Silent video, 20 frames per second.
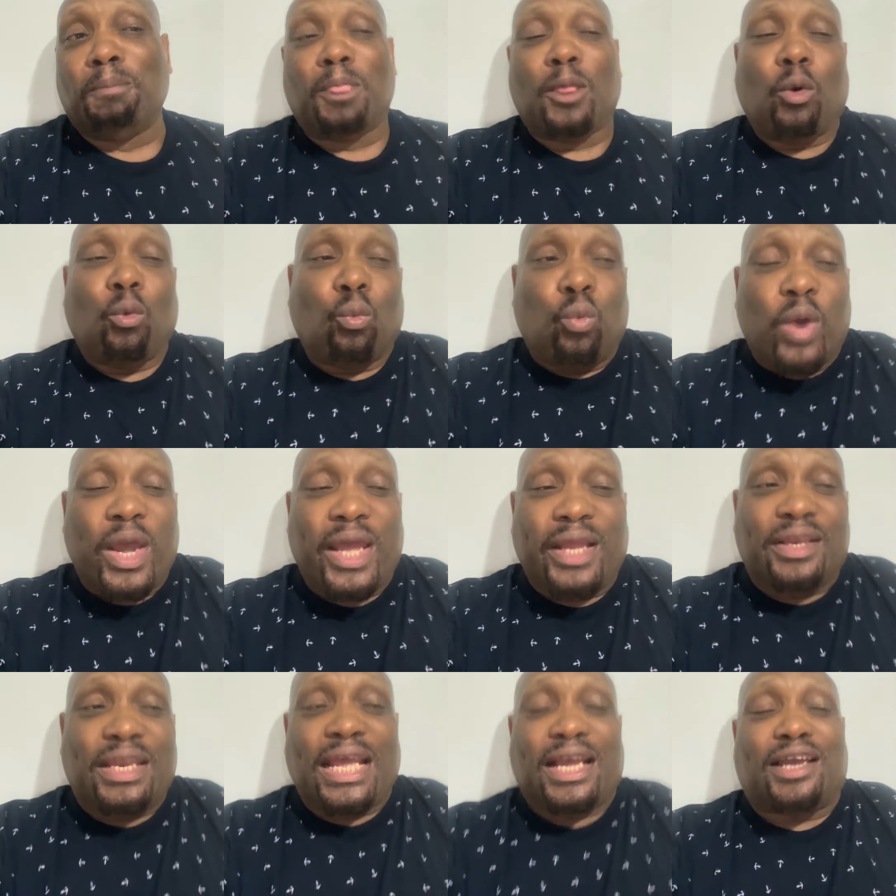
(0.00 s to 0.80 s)

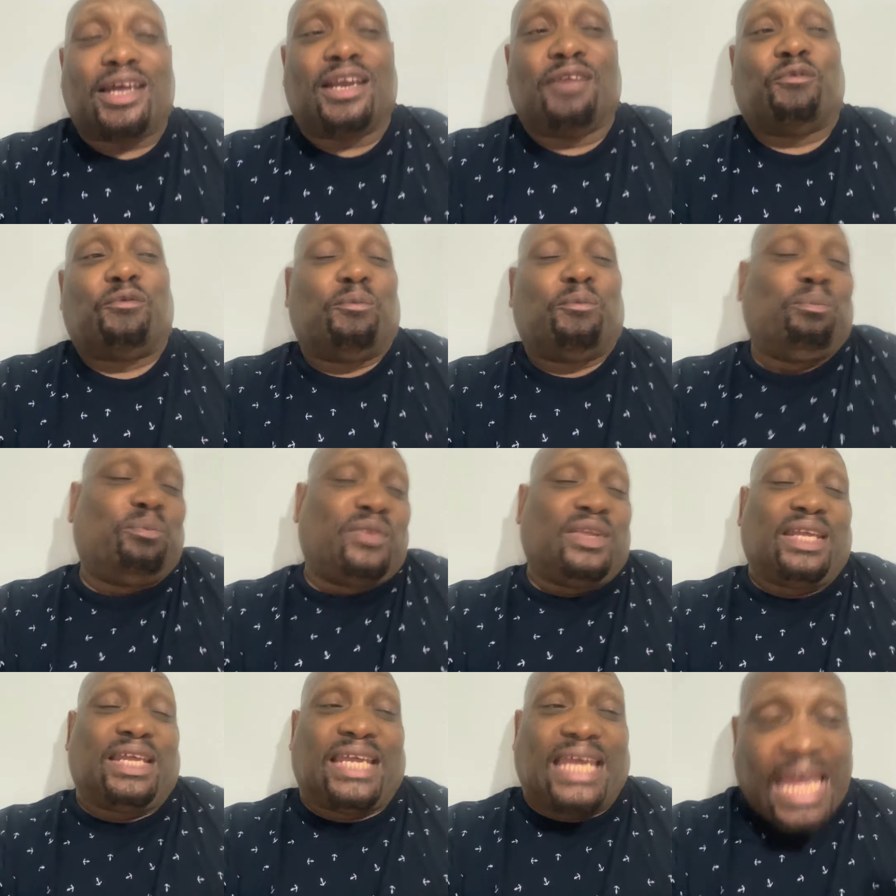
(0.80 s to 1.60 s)
when they could have
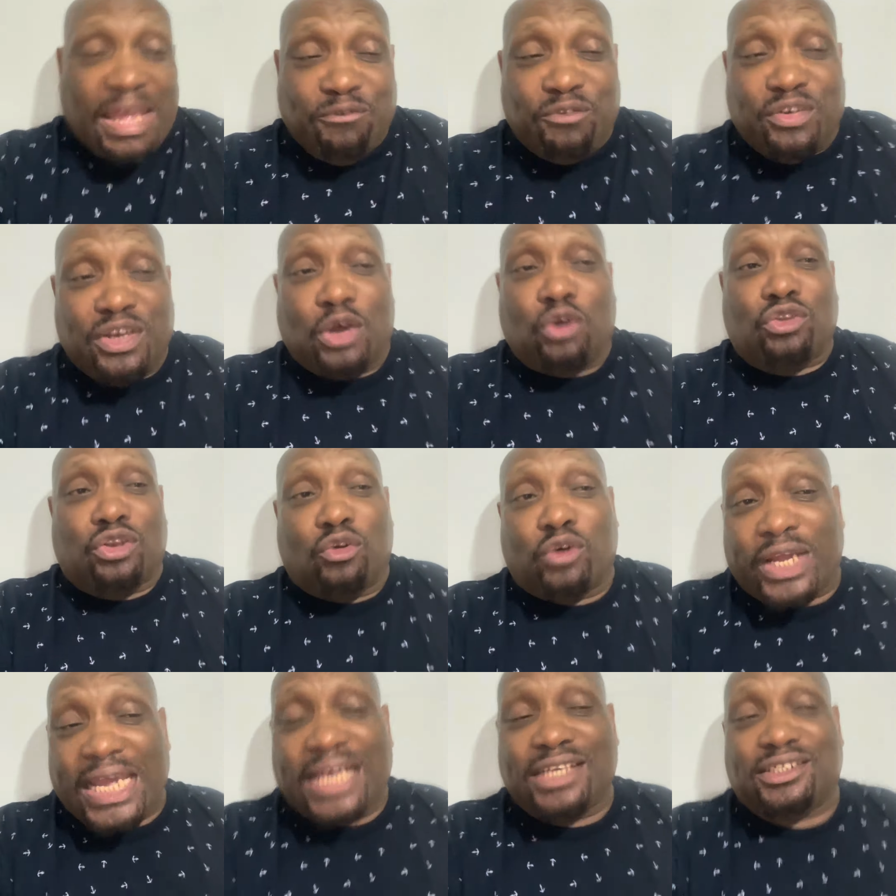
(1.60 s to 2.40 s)
given those
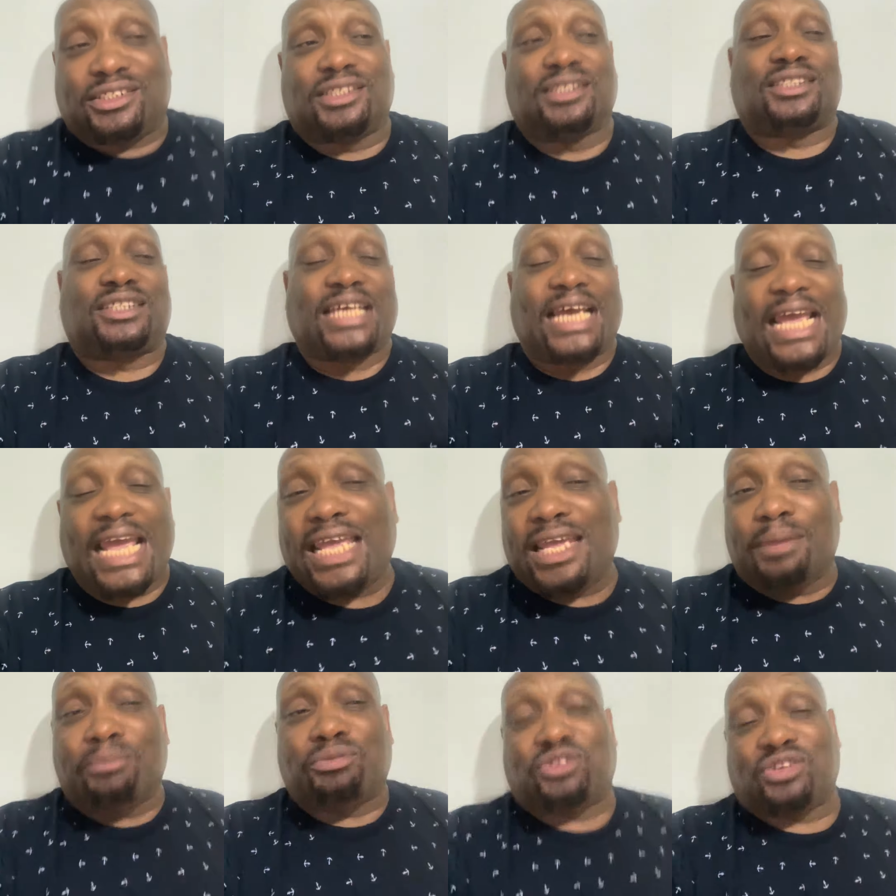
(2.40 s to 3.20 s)
locations to
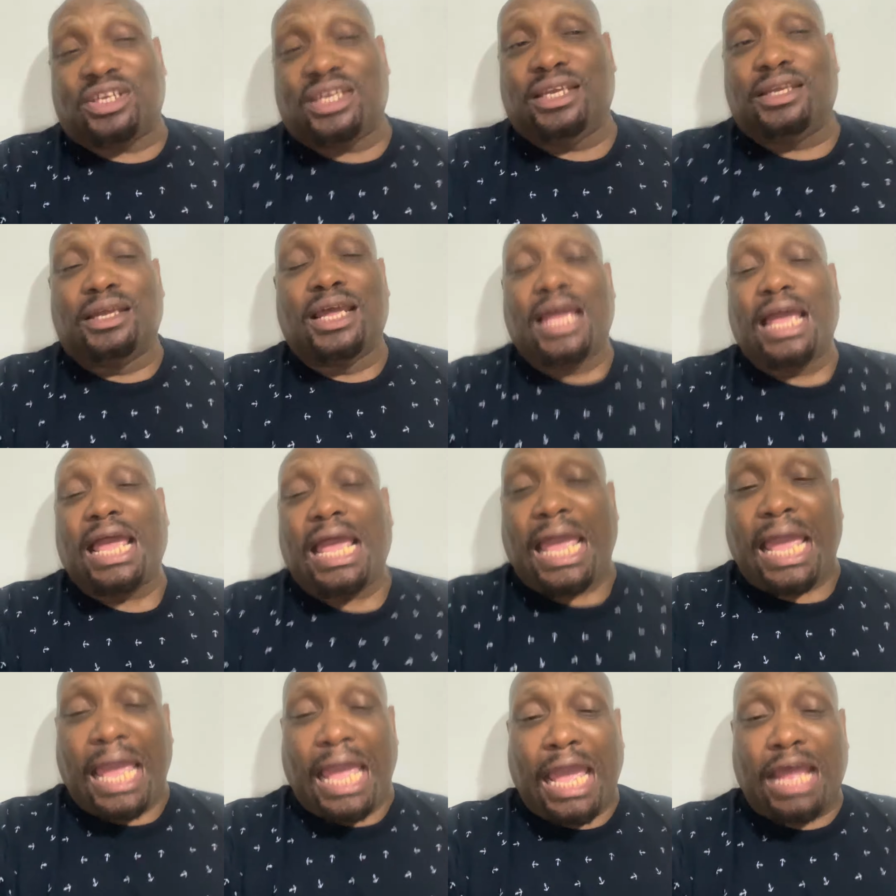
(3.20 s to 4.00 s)
AMC
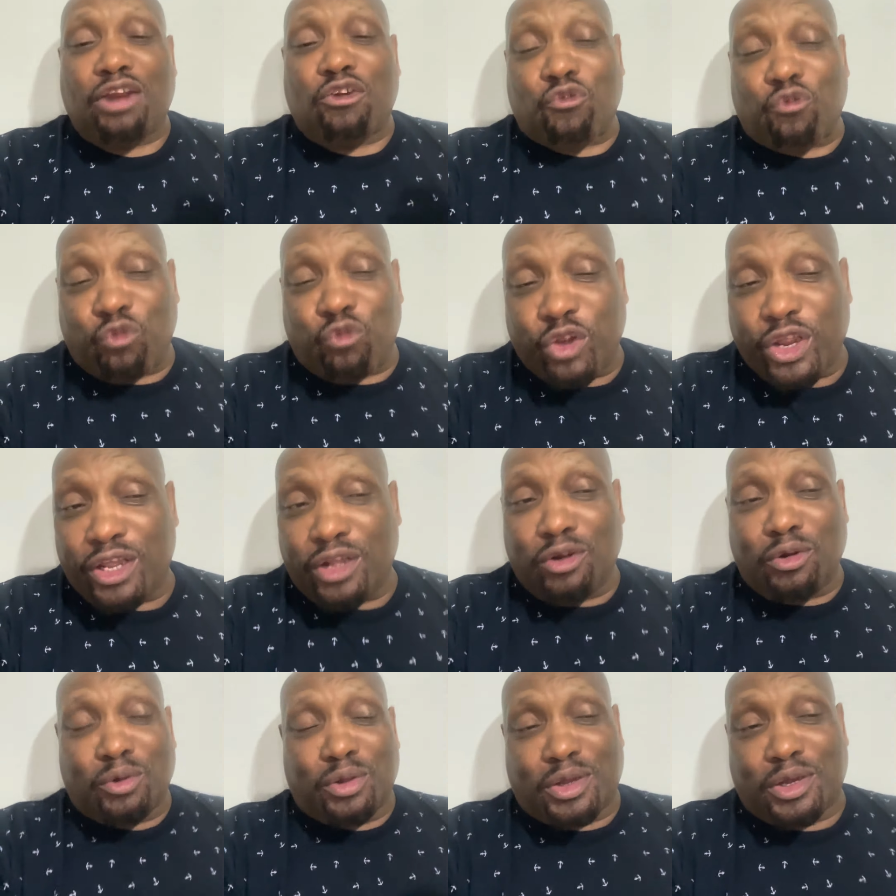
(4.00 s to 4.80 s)
at a
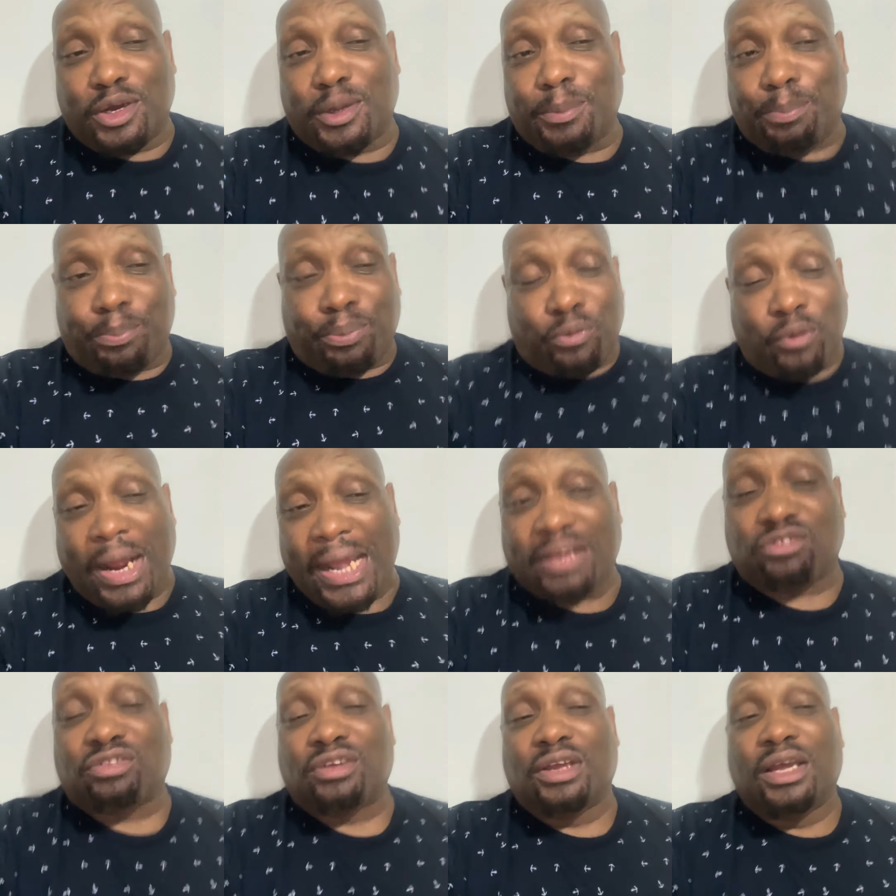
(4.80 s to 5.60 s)
real good
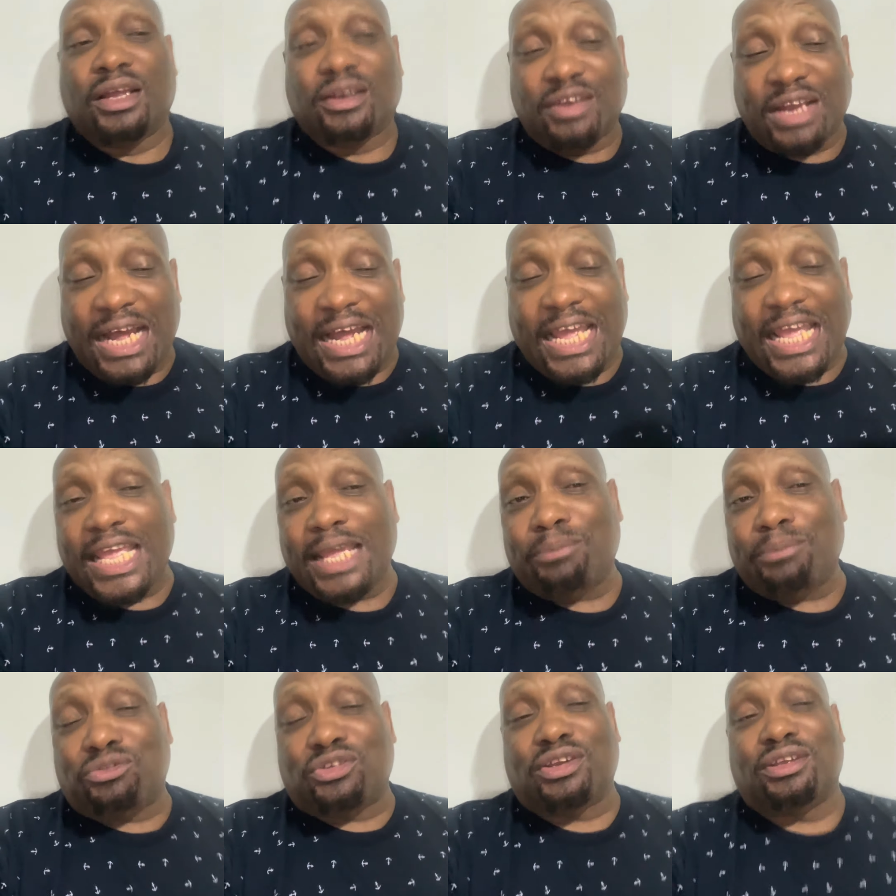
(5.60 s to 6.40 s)
price. Now,
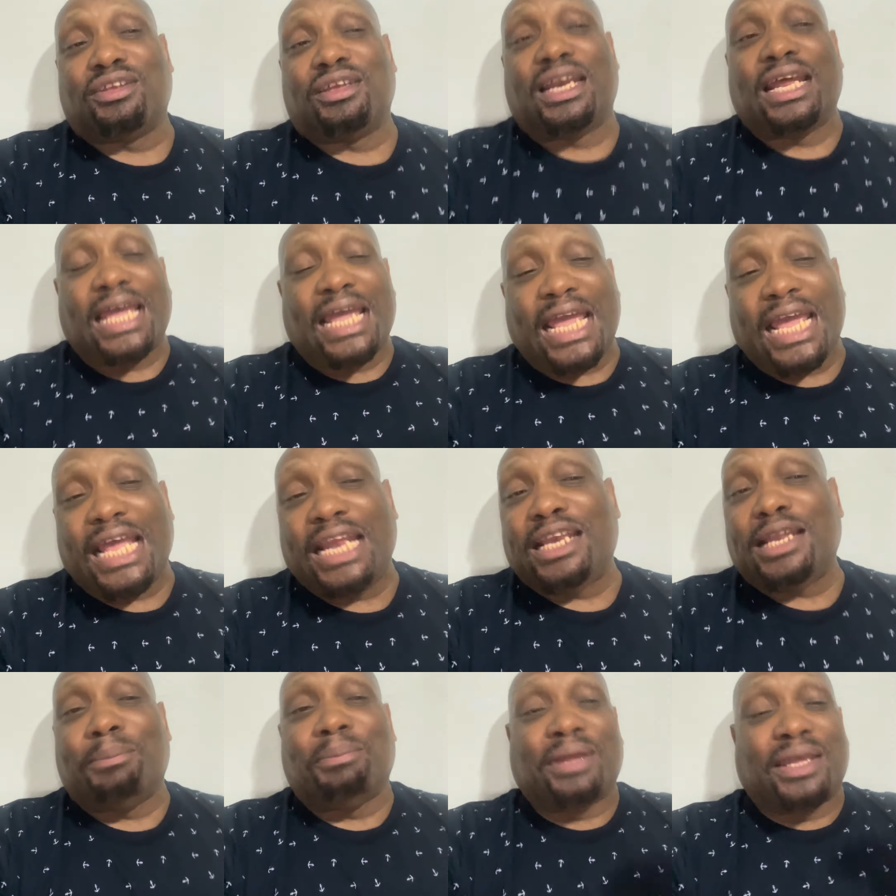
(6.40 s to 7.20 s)
AMC is going to
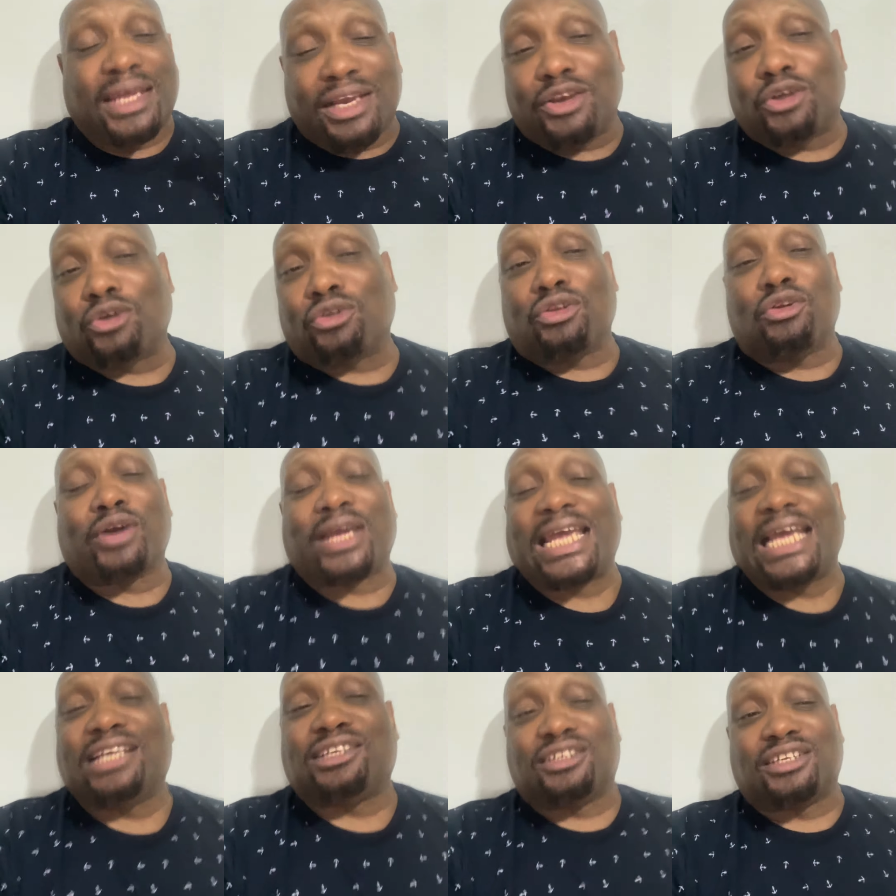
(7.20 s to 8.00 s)
end up getting those
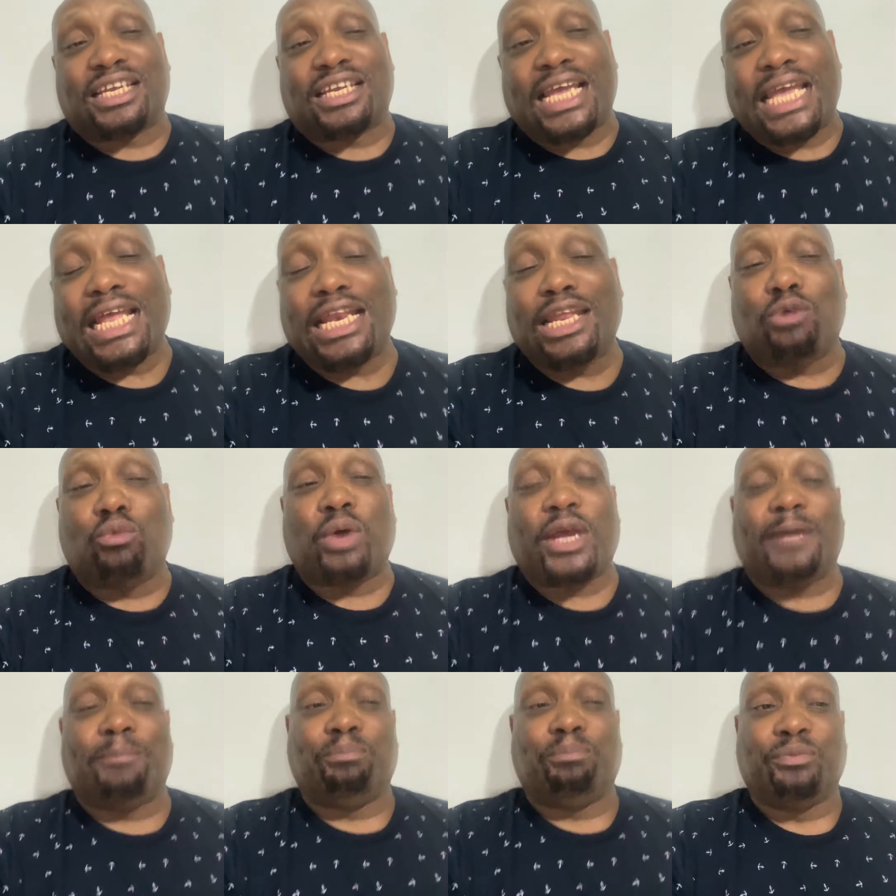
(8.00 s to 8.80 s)
locations
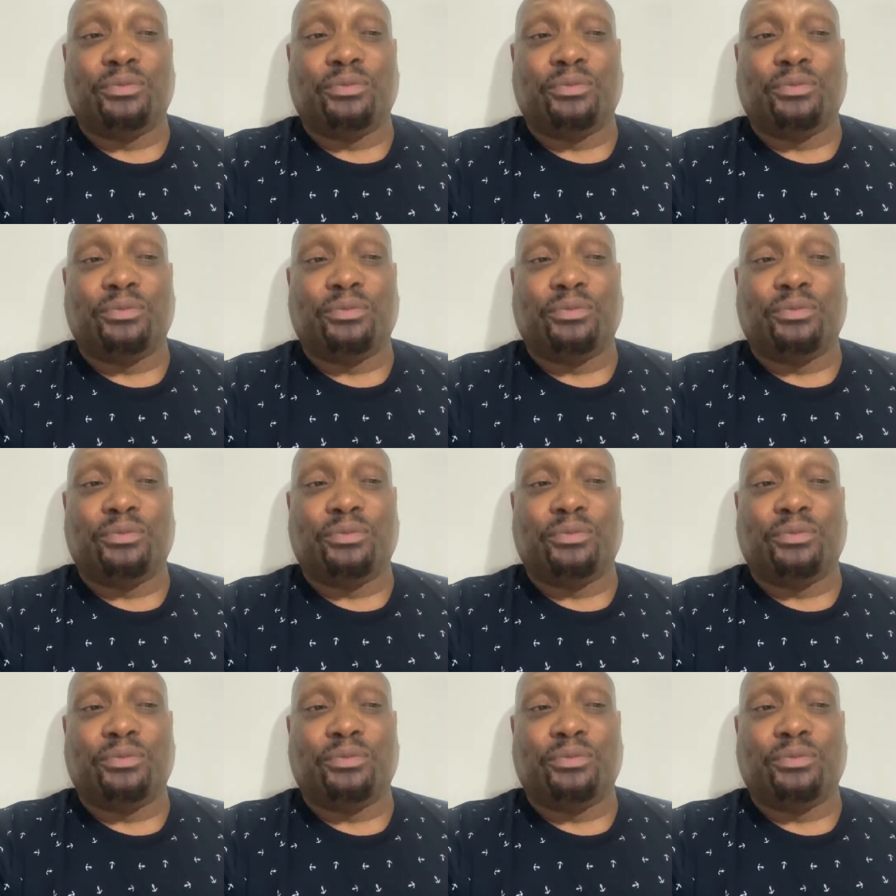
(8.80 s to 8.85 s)
anyway